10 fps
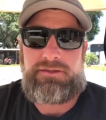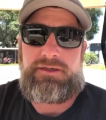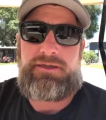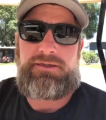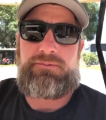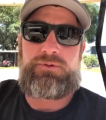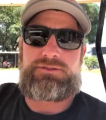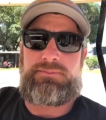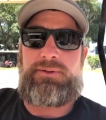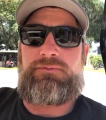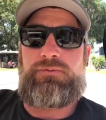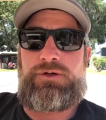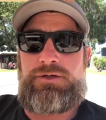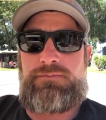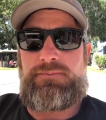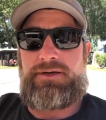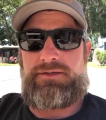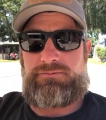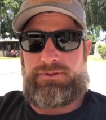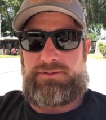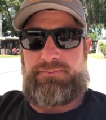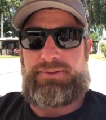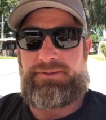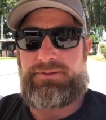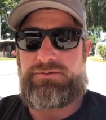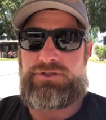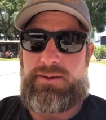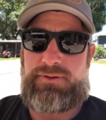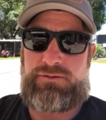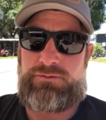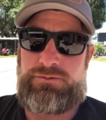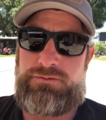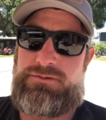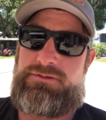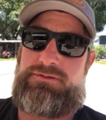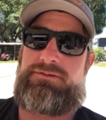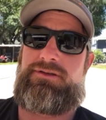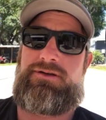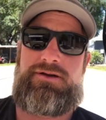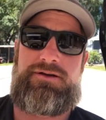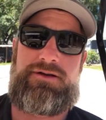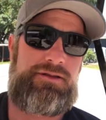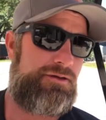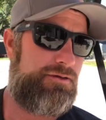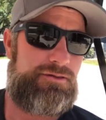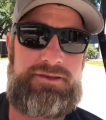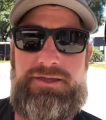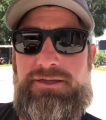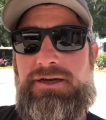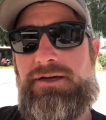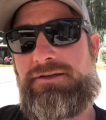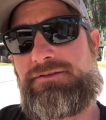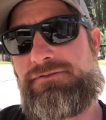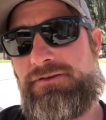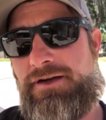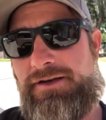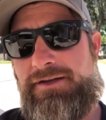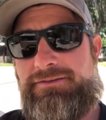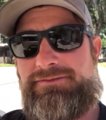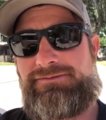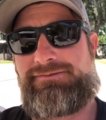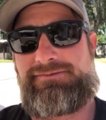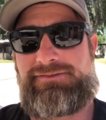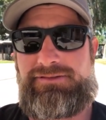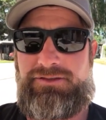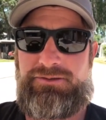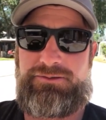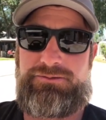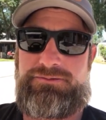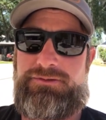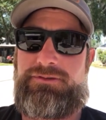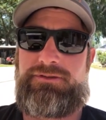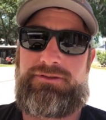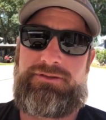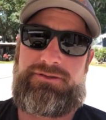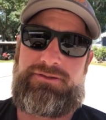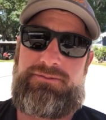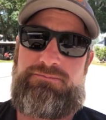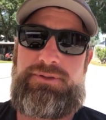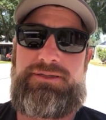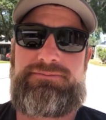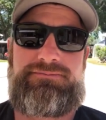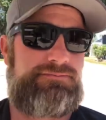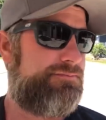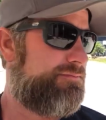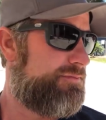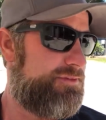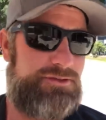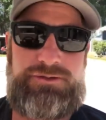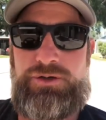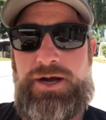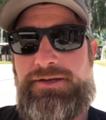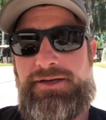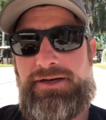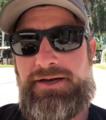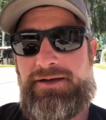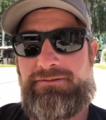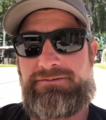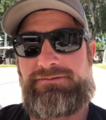Hey, what's up, everyone? Mike with Imperial Tropicals on another. Thank God it's Friday. So, been grinding it out.